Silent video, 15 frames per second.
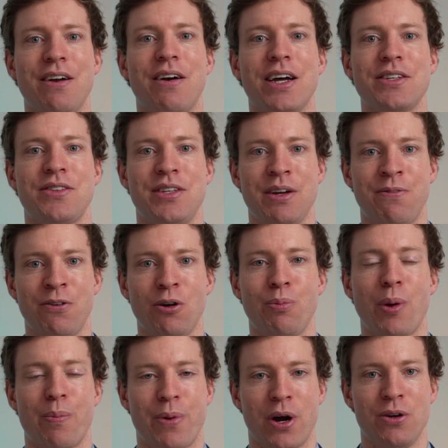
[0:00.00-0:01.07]
There are several
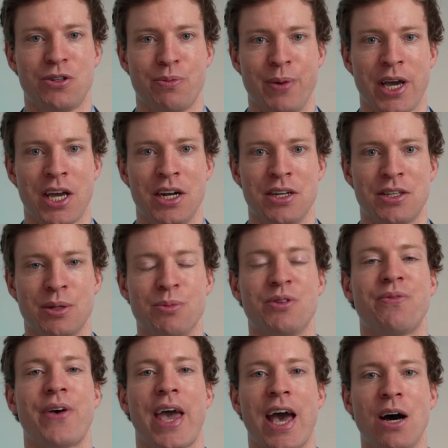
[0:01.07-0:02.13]
proposed
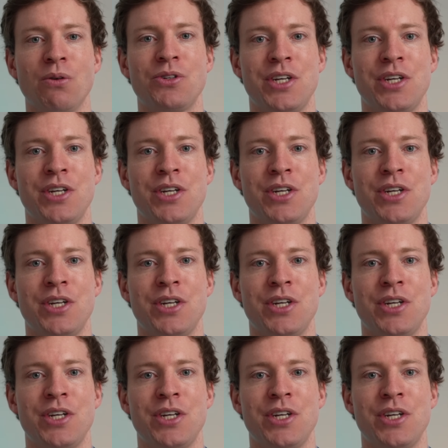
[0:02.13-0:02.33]
mechanisms for how